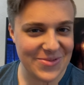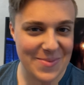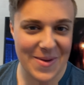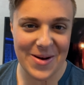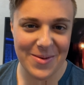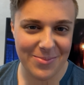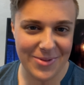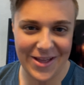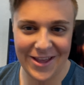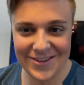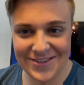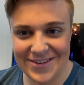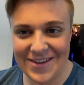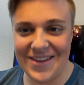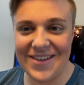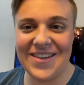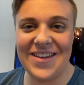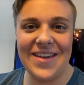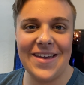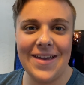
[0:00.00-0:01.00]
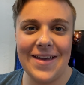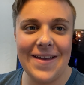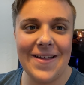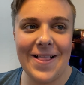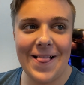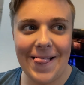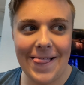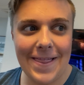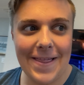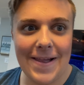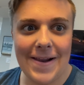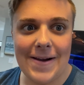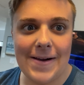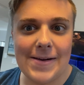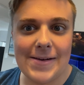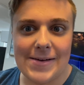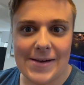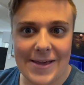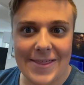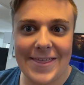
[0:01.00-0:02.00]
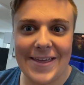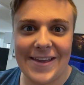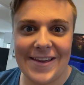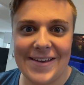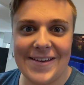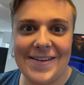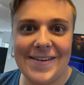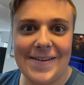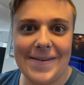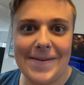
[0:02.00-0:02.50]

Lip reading: made of plastic, I think.